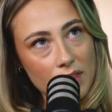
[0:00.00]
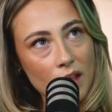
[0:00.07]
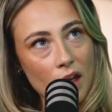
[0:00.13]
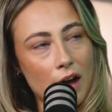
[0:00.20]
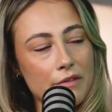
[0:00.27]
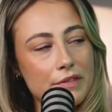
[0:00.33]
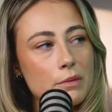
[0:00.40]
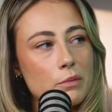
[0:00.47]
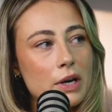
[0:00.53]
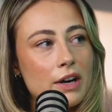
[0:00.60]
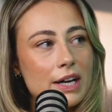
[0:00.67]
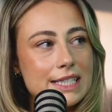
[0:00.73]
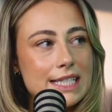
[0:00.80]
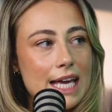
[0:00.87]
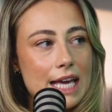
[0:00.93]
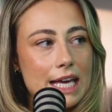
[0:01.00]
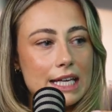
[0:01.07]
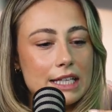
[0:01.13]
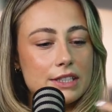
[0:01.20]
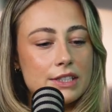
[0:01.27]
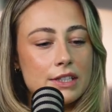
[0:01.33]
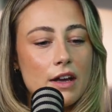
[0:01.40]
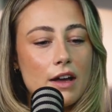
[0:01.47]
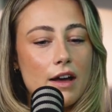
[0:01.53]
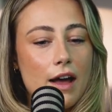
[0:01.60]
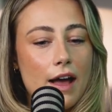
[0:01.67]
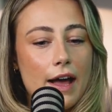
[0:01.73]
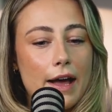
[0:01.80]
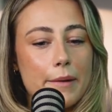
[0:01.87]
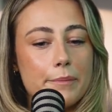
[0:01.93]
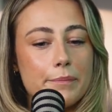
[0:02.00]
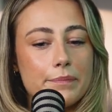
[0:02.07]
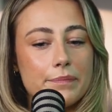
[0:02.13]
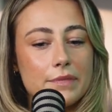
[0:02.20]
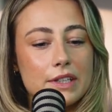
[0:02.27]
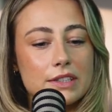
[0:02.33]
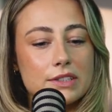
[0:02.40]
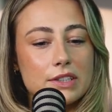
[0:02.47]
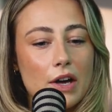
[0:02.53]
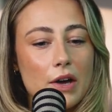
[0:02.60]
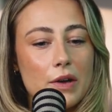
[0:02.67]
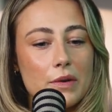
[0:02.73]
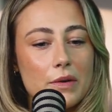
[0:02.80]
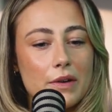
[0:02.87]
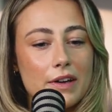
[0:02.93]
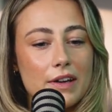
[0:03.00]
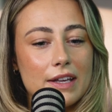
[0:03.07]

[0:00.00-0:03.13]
other than when I teach. So